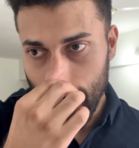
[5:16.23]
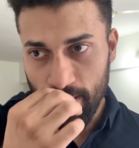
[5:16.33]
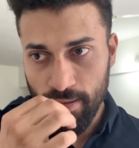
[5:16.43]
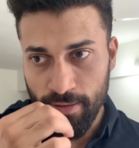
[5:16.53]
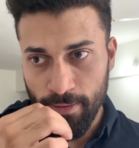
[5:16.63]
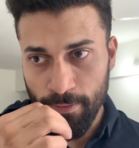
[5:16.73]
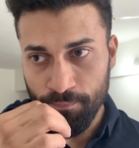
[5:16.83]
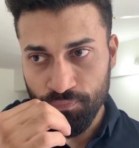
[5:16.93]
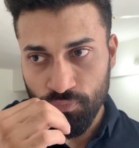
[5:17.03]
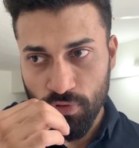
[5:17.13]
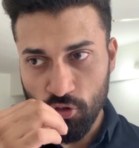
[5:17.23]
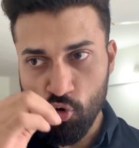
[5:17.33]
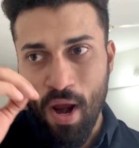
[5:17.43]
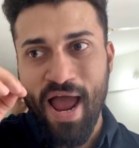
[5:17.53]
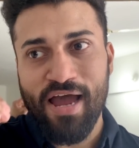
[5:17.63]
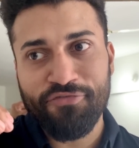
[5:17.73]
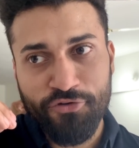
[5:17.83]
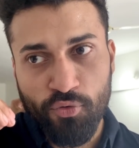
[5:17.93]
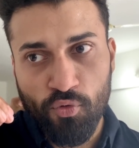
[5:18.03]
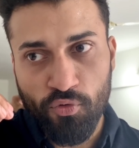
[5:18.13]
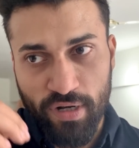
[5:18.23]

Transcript: You have to